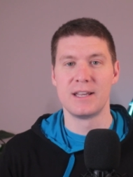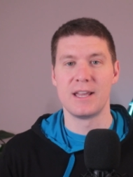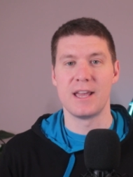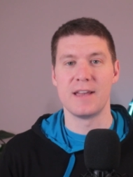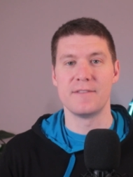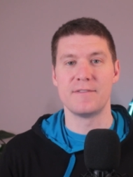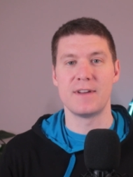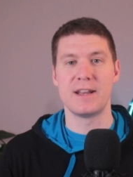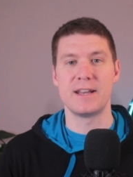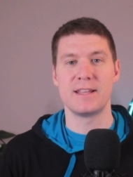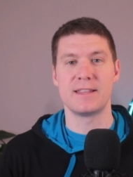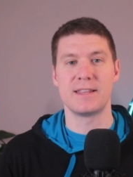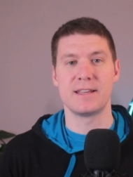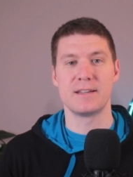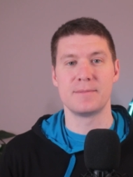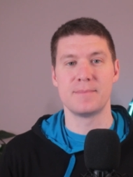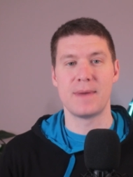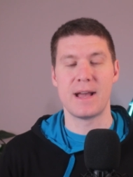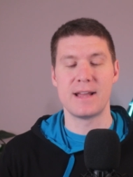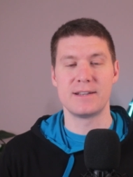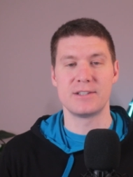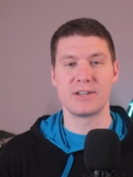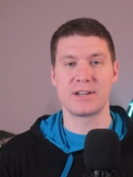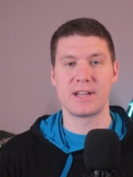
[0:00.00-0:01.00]
If anything,
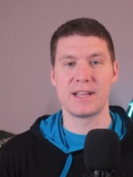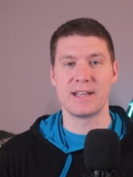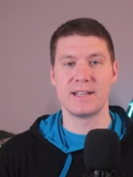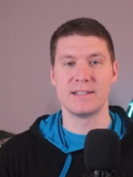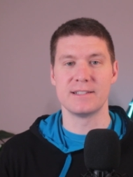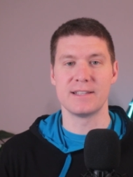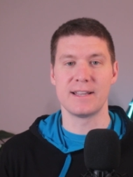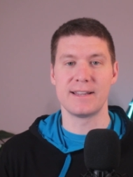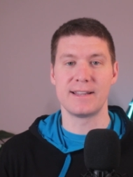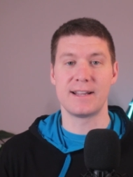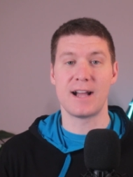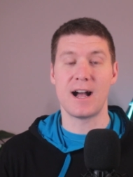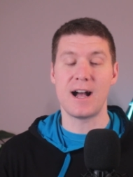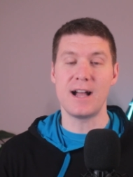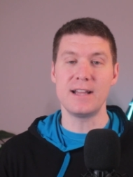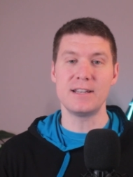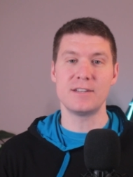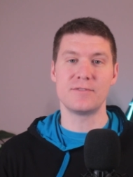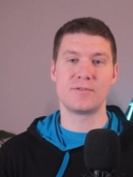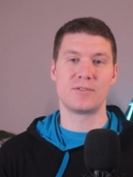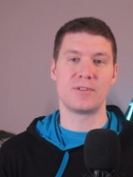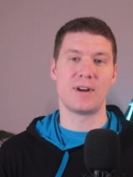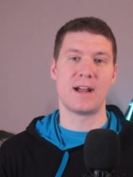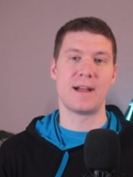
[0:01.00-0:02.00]
magic is a
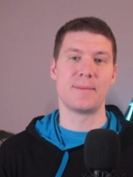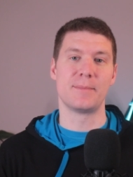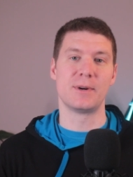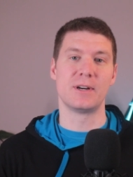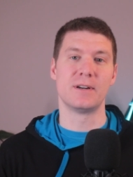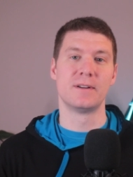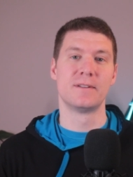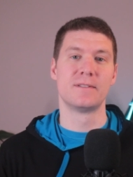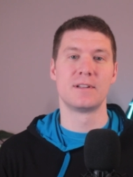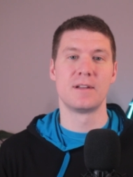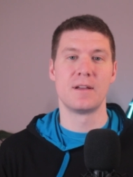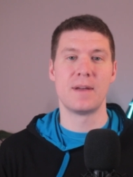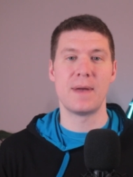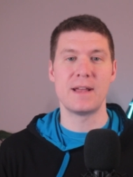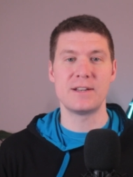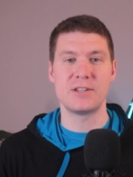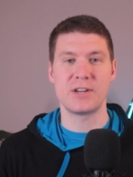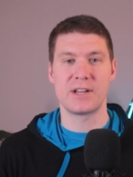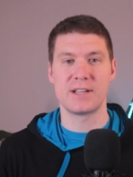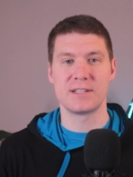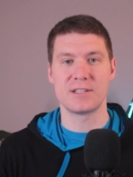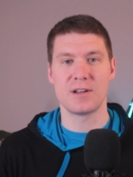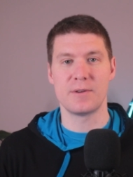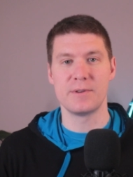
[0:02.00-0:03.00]
kind of grammar.
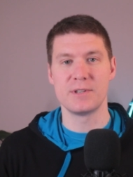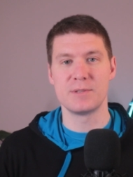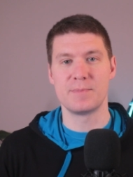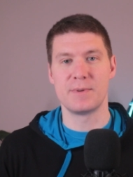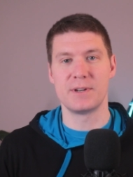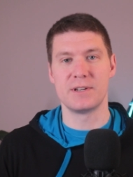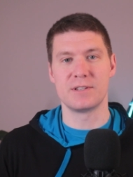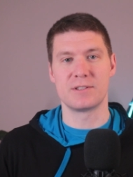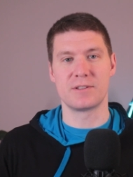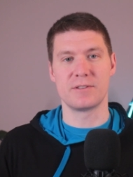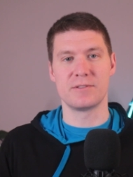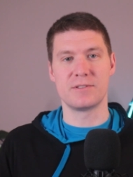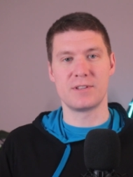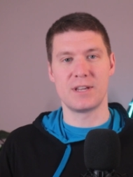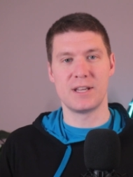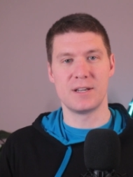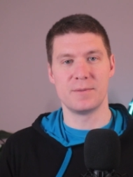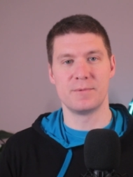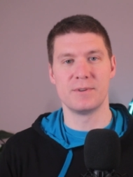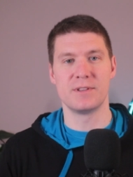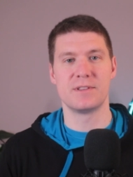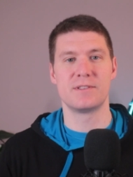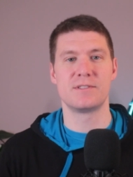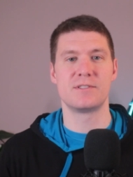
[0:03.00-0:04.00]
Magic has always been
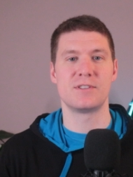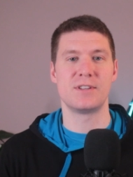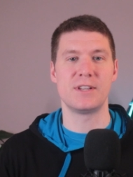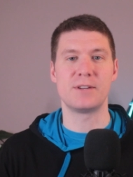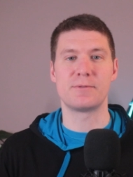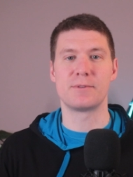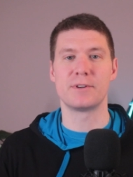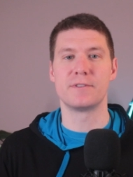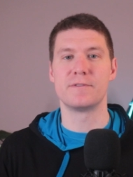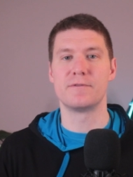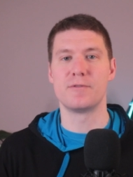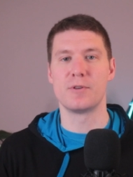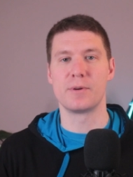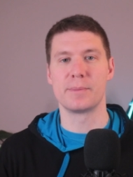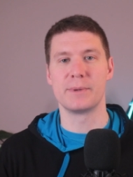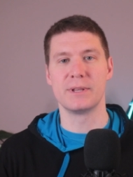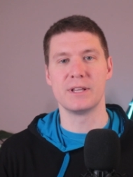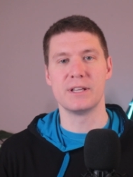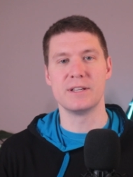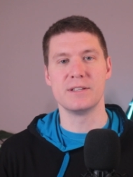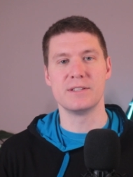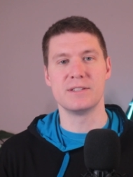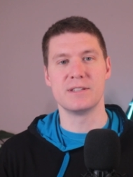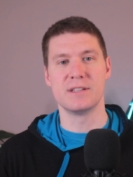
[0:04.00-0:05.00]
associated with secret
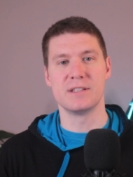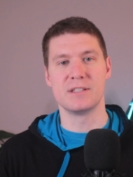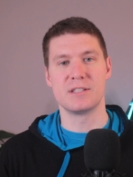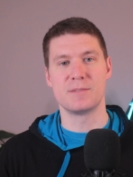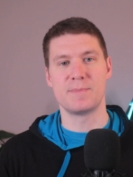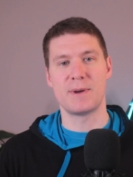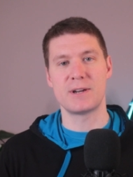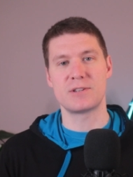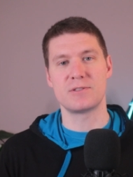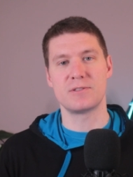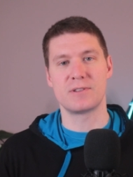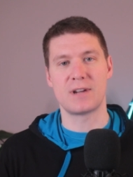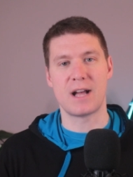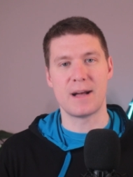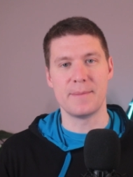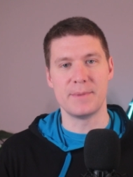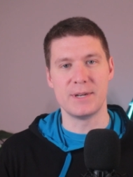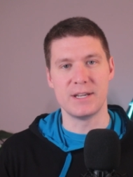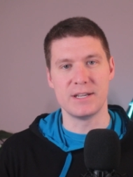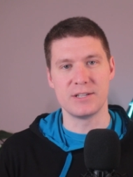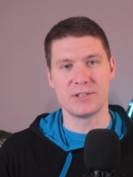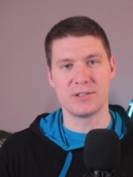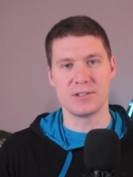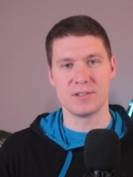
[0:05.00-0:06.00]
formulas and special
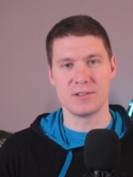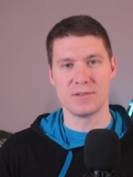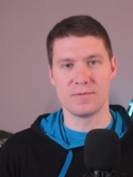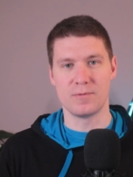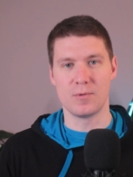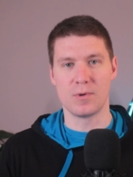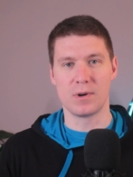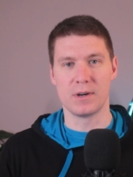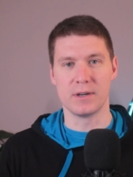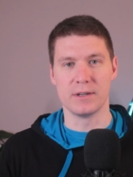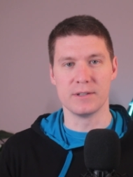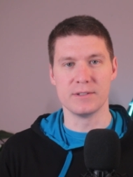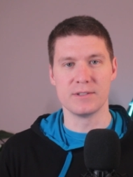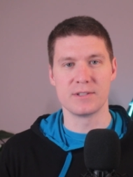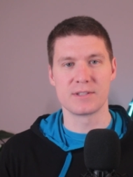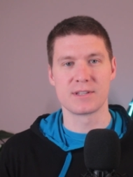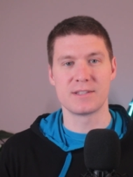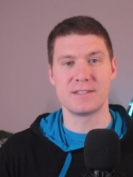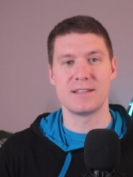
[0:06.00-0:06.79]
combinations of words.